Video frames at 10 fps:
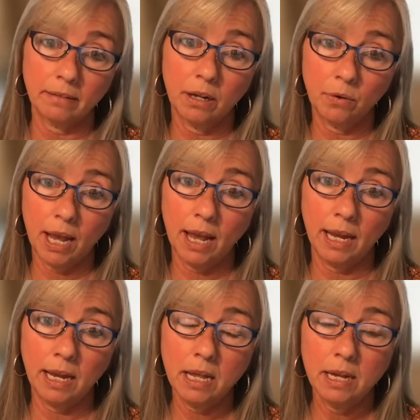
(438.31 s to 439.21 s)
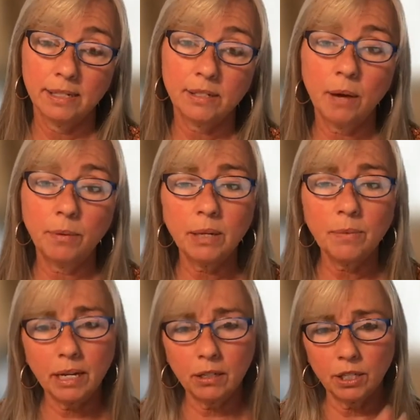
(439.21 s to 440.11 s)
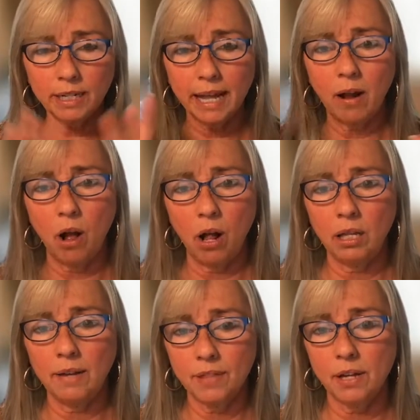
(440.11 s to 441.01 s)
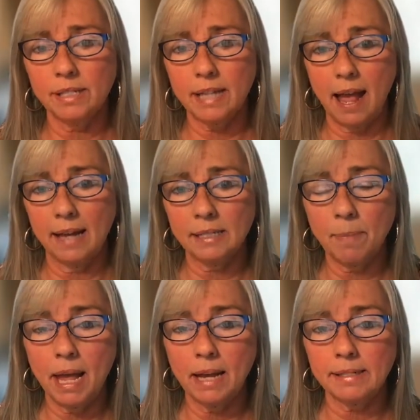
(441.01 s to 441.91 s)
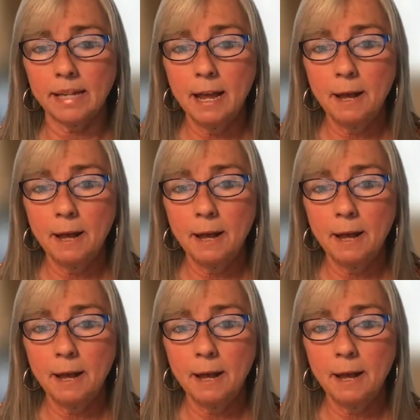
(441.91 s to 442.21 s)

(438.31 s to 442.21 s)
Okay. So I really want you to look at all of those aspects.